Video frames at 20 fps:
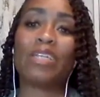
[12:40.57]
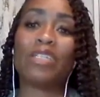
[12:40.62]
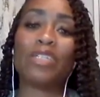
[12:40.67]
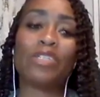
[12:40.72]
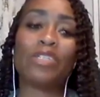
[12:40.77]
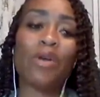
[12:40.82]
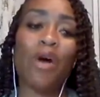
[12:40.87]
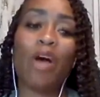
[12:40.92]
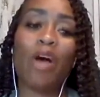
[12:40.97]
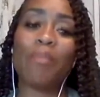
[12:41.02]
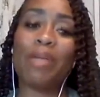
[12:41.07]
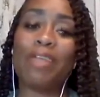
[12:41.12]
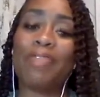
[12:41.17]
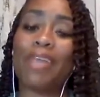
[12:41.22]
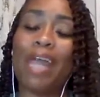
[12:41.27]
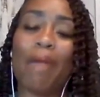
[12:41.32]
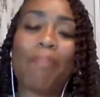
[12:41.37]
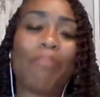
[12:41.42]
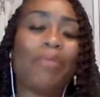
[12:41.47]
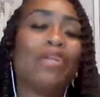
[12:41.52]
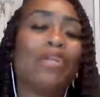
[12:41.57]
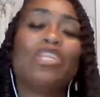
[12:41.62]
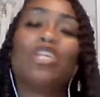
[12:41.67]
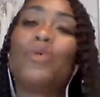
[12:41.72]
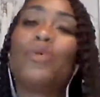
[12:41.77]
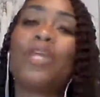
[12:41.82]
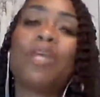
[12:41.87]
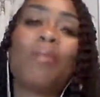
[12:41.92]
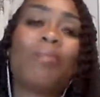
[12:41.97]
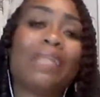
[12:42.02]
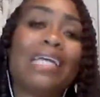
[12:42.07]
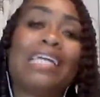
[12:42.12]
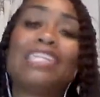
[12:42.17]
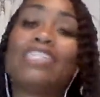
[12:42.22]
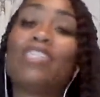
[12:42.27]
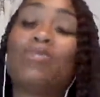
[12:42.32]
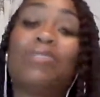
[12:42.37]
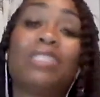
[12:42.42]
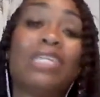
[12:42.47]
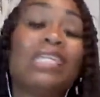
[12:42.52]
You taught me that I put you in a
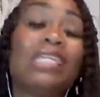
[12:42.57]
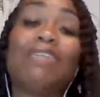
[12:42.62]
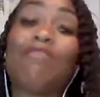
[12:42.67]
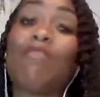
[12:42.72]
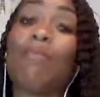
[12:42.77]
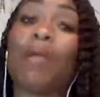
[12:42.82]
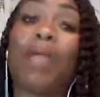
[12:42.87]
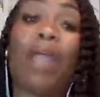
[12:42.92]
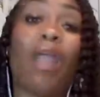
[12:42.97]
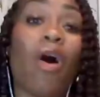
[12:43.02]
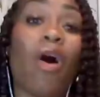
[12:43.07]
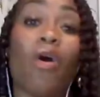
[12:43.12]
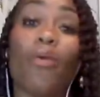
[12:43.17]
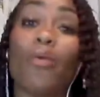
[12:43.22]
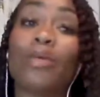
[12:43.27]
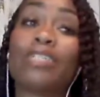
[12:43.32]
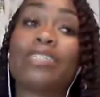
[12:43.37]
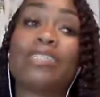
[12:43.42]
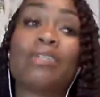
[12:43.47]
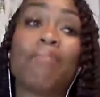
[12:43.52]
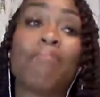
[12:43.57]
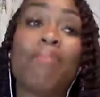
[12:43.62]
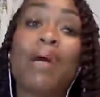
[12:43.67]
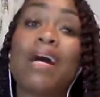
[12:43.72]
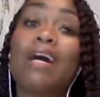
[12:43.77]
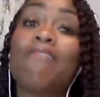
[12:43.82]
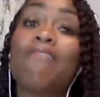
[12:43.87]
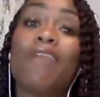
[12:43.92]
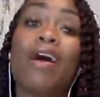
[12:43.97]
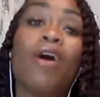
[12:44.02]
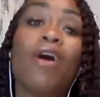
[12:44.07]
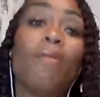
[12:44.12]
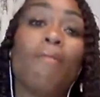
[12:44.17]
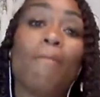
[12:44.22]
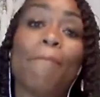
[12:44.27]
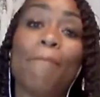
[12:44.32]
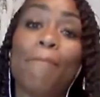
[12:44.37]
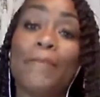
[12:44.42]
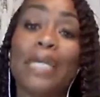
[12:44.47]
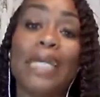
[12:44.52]
place you didn't even belong, which is above
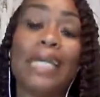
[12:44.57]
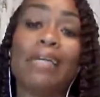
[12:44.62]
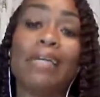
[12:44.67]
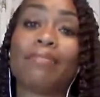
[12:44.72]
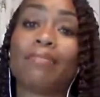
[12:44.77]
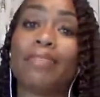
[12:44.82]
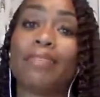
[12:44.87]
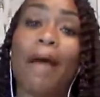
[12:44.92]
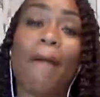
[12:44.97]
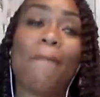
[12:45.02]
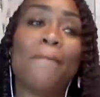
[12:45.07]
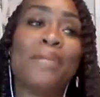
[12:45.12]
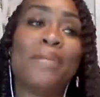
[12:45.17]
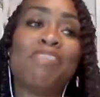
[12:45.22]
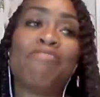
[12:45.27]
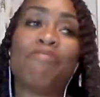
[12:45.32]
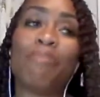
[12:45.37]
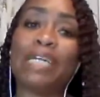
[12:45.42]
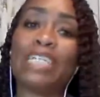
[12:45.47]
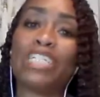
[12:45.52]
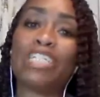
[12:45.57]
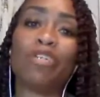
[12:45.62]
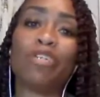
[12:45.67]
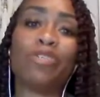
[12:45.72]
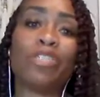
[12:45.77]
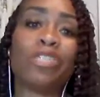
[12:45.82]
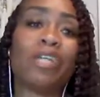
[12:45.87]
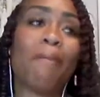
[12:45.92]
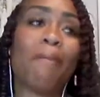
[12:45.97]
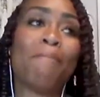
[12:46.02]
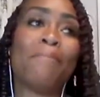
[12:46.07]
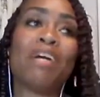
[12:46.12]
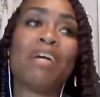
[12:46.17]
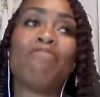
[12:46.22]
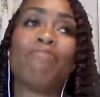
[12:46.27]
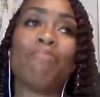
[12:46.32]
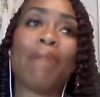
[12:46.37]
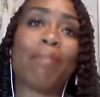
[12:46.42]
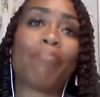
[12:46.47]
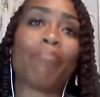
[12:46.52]
me, above my children,
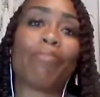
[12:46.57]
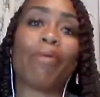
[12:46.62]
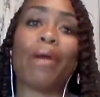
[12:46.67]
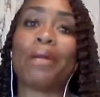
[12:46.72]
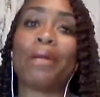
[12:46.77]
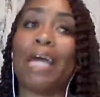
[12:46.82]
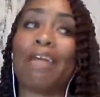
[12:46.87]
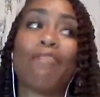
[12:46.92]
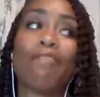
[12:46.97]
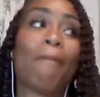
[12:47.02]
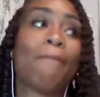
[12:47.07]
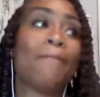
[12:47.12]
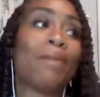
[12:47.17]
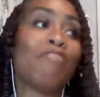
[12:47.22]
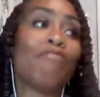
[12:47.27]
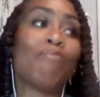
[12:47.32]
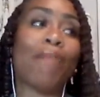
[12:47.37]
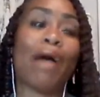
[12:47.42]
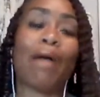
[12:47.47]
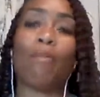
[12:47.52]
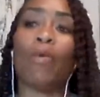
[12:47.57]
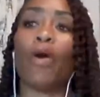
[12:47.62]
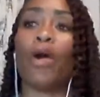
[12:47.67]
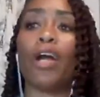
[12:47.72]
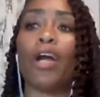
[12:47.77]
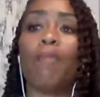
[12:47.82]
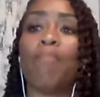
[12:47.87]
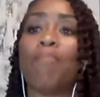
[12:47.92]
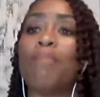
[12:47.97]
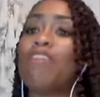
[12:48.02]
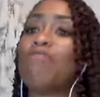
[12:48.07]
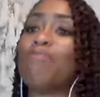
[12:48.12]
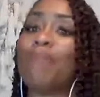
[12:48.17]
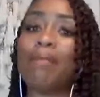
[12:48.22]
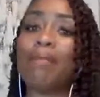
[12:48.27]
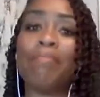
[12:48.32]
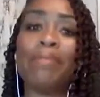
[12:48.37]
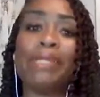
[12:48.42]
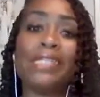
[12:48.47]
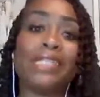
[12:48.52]
above my prayer life, above my work, above
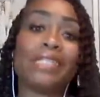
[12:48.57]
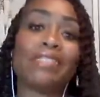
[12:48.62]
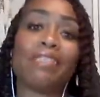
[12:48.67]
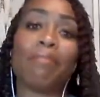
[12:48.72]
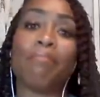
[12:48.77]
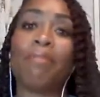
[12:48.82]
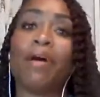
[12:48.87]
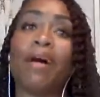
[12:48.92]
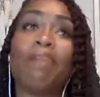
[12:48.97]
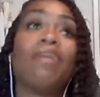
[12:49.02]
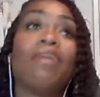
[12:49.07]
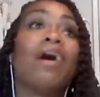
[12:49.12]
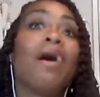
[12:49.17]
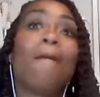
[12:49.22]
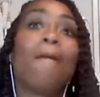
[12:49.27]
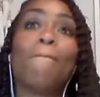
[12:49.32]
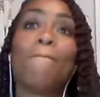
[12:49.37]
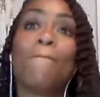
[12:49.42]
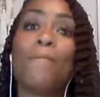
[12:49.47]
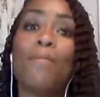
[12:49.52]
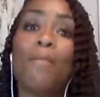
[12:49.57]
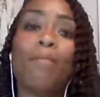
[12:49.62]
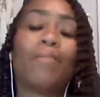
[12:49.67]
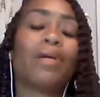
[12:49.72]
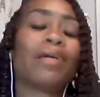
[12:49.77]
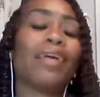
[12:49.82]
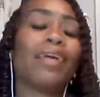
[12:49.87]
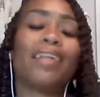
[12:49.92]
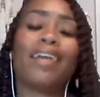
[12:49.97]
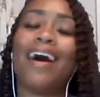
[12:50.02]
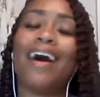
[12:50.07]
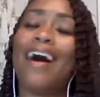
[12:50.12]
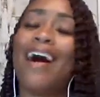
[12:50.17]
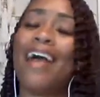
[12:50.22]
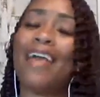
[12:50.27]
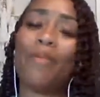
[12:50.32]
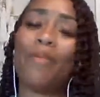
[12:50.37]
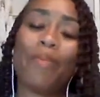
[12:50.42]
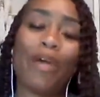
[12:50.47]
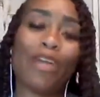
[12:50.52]
my business, above in a
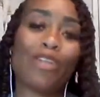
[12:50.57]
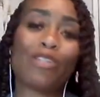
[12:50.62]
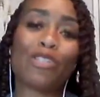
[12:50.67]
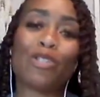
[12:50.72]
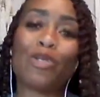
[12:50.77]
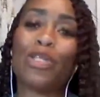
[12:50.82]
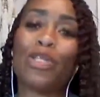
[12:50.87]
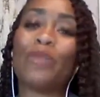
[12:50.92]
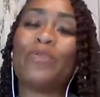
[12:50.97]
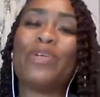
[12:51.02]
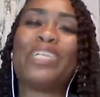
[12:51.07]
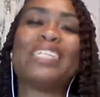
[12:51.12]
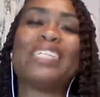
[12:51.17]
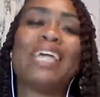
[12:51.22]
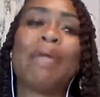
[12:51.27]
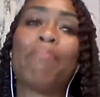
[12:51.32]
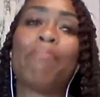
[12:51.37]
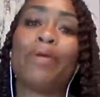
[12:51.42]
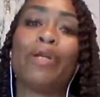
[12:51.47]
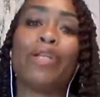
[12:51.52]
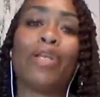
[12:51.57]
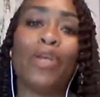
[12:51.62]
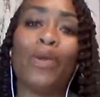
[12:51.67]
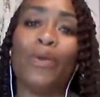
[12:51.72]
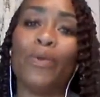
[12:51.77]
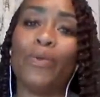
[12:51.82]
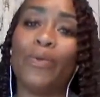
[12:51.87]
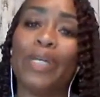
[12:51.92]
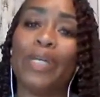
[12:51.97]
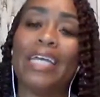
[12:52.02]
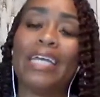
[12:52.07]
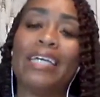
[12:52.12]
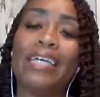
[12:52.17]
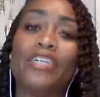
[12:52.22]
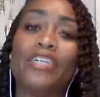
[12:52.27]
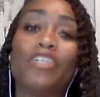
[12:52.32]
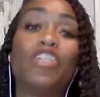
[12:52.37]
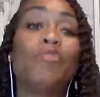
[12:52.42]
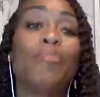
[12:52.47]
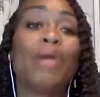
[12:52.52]
higher pedestal than which they put you.
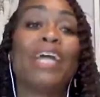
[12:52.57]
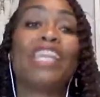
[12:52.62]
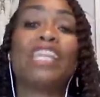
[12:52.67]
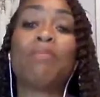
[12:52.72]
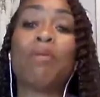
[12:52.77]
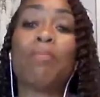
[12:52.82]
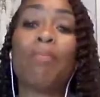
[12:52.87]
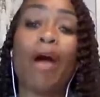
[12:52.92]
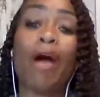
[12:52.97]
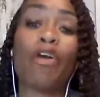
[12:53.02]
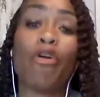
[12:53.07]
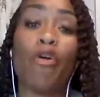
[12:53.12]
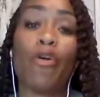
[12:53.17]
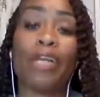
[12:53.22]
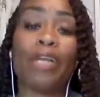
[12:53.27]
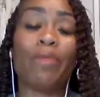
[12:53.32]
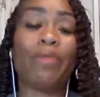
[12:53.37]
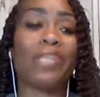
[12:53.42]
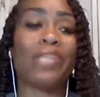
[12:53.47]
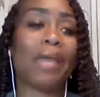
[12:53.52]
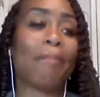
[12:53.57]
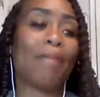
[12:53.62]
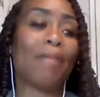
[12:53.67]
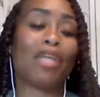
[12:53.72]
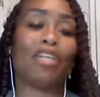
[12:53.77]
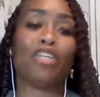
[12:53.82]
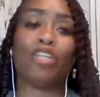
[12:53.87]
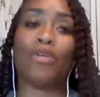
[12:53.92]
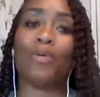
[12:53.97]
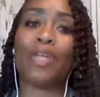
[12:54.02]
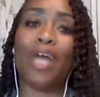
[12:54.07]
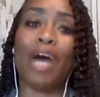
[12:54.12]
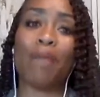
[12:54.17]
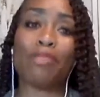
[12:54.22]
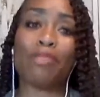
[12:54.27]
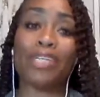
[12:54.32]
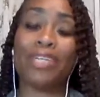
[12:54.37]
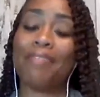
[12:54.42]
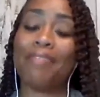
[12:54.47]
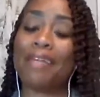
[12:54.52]
You made them a priority when they made you an
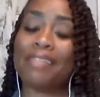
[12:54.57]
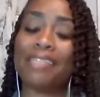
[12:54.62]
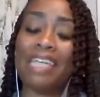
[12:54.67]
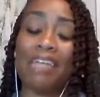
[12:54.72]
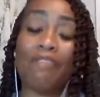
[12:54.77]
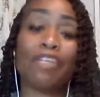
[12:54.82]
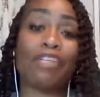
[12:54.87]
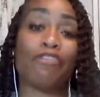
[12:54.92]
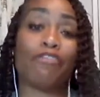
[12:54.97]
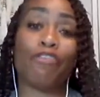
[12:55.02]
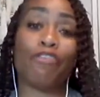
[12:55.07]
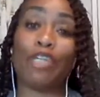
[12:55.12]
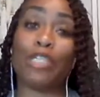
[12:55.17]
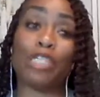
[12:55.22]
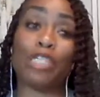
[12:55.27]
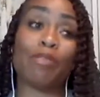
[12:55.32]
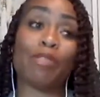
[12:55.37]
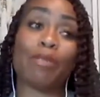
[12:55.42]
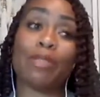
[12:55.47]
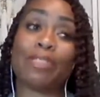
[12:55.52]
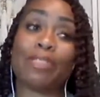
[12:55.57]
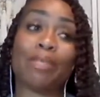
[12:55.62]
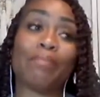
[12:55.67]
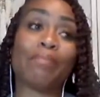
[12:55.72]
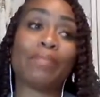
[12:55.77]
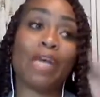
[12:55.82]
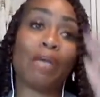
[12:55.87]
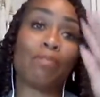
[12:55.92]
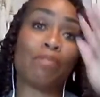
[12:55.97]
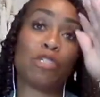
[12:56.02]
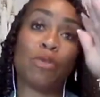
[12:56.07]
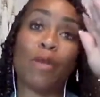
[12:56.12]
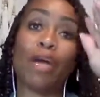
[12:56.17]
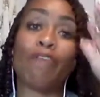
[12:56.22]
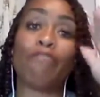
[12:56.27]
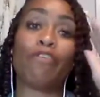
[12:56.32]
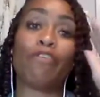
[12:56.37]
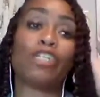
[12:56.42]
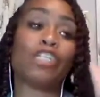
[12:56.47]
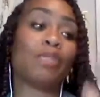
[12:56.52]
option. And that's even in friendships, because sometimes you
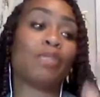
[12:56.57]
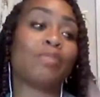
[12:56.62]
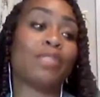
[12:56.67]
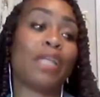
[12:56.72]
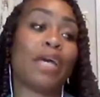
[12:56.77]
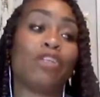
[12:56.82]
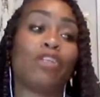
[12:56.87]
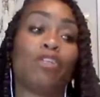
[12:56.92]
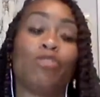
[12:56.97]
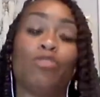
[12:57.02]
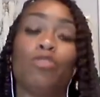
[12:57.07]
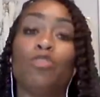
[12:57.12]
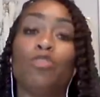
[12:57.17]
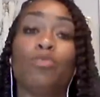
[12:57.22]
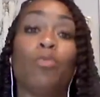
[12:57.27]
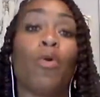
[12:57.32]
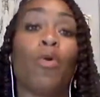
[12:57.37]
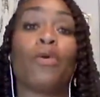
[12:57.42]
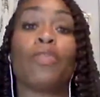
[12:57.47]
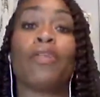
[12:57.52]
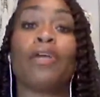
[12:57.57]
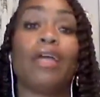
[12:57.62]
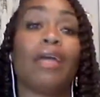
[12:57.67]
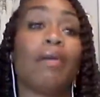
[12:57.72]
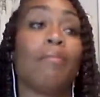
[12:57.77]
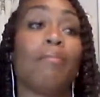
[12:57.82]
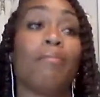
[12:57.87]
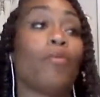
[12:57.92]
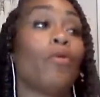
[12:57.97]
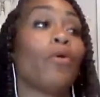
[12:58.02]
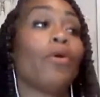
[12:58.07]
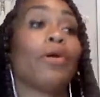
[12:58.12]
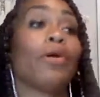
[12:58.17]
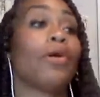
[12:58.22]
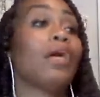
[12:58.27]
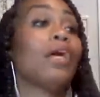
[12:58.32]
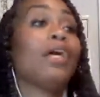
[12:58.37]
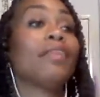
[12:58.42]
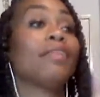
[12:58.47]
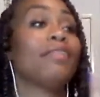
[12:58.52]
have friendships that you do more
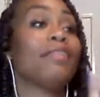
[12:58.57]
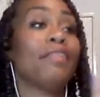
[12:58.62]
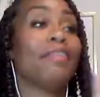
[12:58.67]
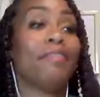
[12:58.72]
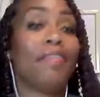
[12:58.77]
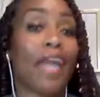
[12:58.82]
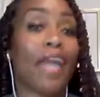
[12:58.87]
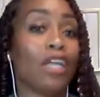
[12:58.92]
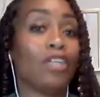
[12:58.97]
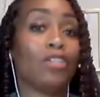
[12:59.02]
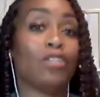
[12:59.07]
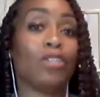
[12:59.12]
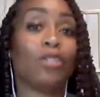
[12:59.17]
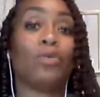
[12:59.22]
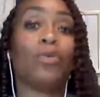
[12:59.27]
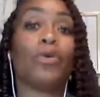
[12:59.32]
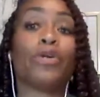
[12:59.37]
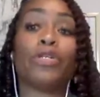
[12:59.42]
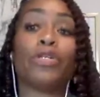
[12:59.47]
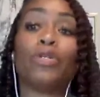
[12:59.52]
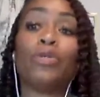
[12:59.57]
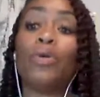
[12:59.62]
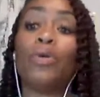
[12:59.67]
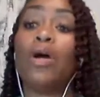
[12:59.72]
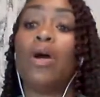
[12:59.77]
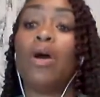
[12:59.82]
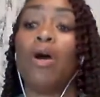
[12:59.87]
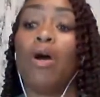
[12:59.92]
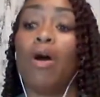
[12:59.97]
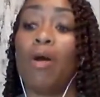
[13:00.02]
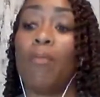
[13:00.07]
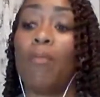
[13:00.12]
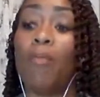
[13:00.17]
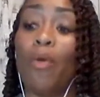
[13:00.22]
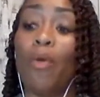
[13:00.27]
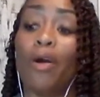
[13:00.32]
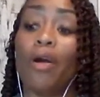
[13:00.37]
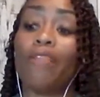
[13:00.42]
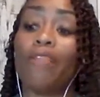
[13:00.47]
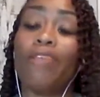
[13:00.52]
than they do, or you are
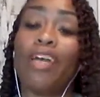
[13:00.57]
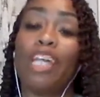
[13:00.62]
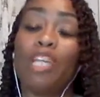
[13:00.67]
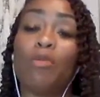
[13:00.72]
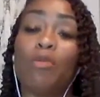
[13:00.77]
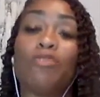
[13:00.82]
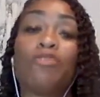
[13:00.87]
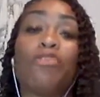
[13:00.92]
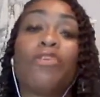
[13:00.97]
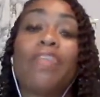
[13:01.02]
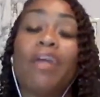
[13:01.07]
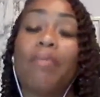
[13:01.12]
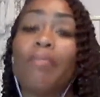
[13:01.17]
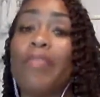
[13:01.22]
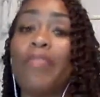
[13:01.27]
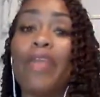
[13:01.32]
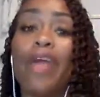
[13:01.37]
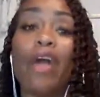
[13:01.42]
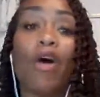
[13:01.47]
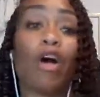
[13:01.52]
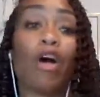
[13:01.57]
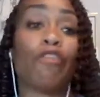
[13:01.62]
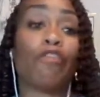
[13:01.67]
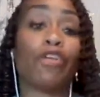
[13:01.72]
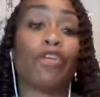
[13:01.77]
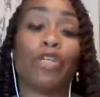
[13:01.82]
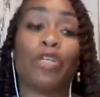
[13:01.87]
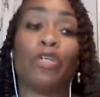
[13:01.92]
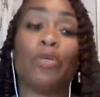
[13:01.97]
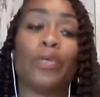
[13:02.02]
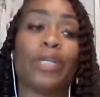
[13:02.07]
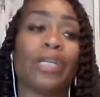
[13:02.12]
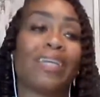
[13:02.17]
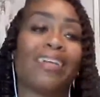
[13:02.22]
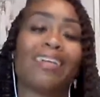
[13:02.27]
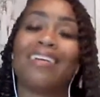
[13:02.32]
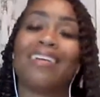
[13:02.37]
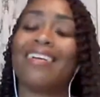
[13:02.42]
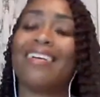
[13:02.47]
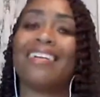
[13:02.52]
more available for them than they are for you.
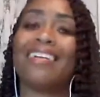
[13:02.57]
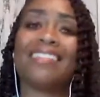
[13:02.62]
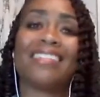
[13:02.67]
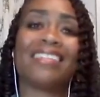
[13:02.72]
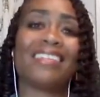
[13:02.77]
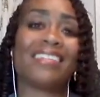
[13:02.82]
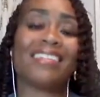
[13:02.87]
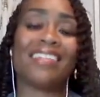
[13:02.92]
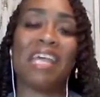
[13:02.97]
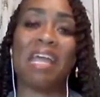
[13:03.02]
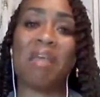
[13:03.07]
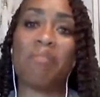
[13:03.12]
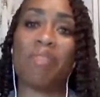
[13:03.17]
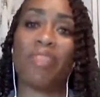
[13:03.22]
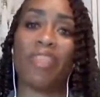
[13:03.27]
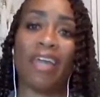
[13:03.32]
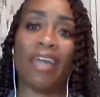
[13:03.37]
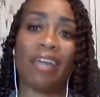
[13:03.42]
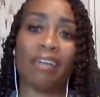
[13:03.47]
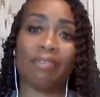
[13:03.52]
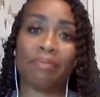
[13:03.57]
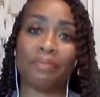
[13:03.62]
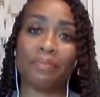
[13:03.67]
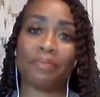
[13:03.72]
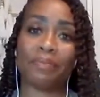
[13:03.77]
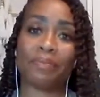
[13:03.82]
And it's the same thing.